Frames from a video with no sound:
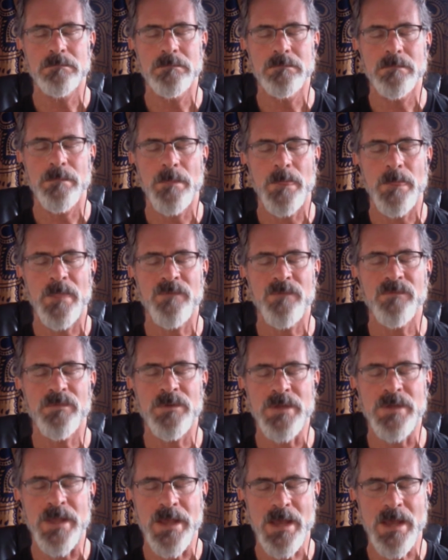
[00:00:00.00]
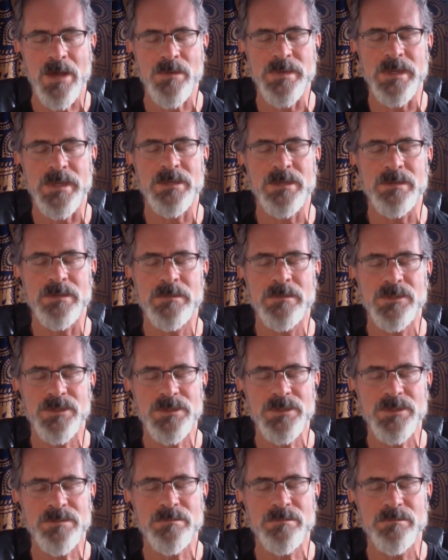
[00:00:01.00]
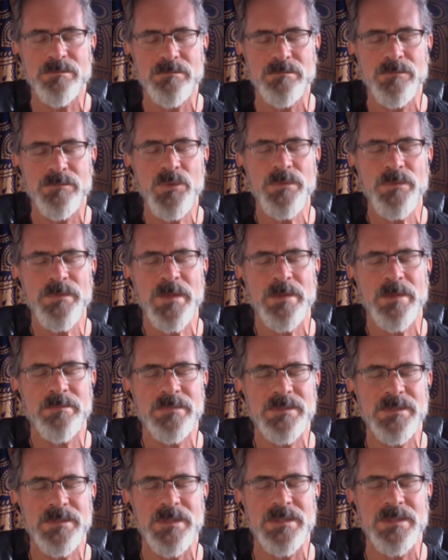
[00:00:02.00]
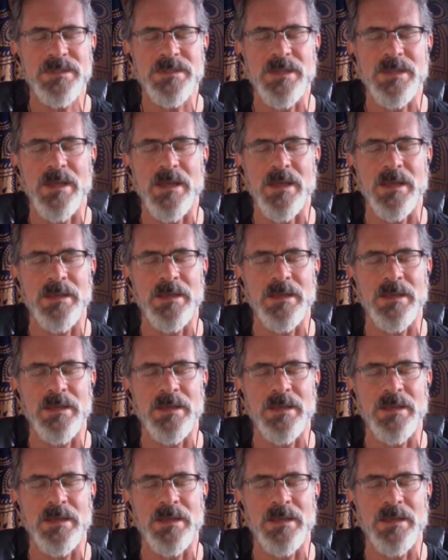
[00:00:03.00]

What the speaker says: And for now, we can just move them to the side.